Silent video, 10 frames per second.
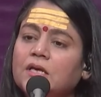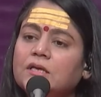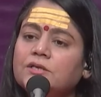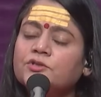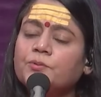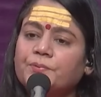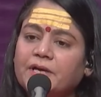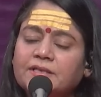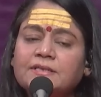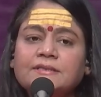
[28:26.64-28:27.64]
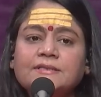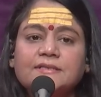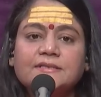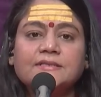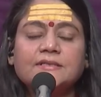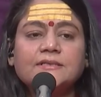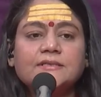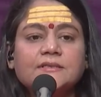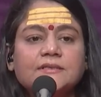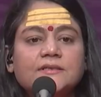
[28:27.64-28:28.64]
So brothers and
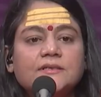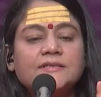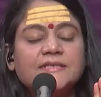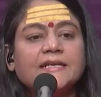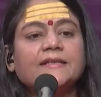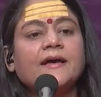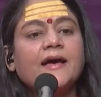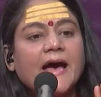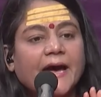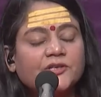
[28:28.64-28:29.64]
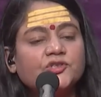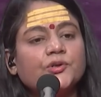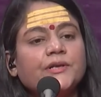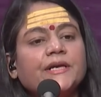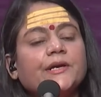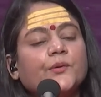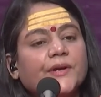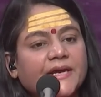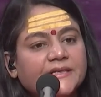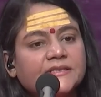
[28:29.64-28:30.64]
sisters, Sita actually
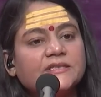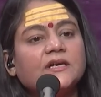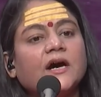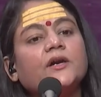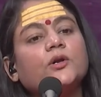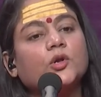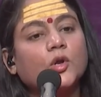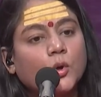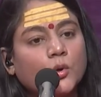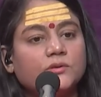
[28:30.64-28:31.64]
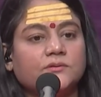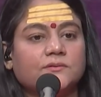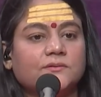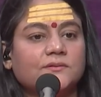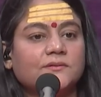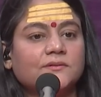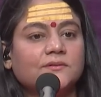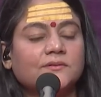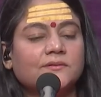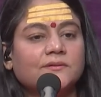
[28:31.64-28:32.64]
created her clone.
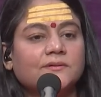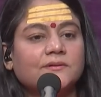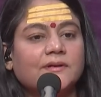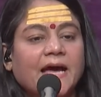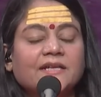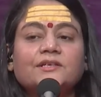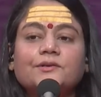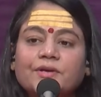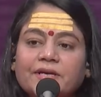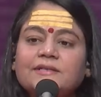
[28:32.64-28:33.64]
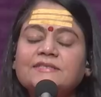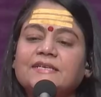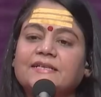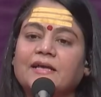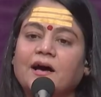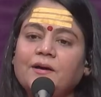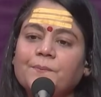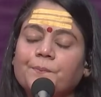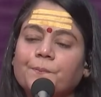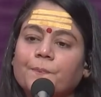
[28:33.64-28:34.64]
And the real Sita,
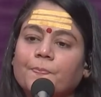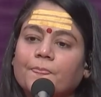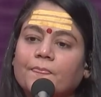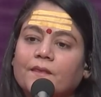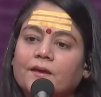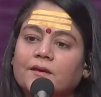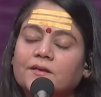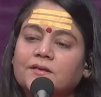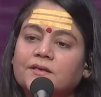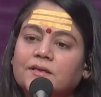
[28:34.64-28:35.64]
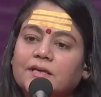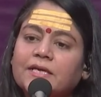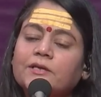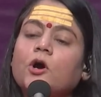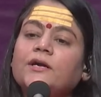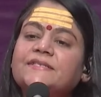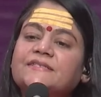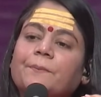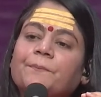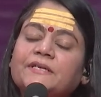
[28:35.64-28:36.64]
it got
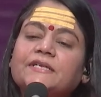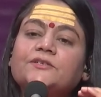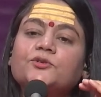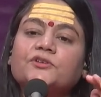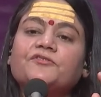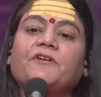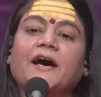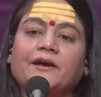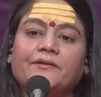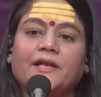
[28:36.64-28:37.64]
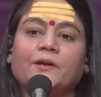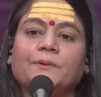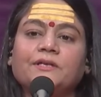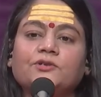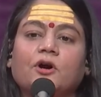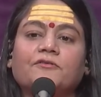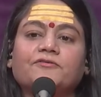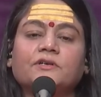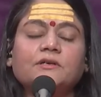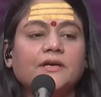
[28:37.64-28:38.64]
submitted to the fire element of
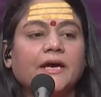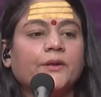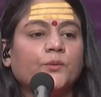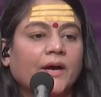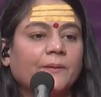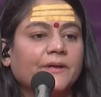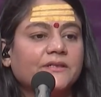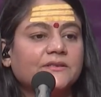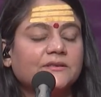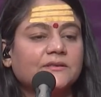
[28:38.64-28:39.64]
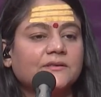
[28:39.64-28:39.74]
the environment.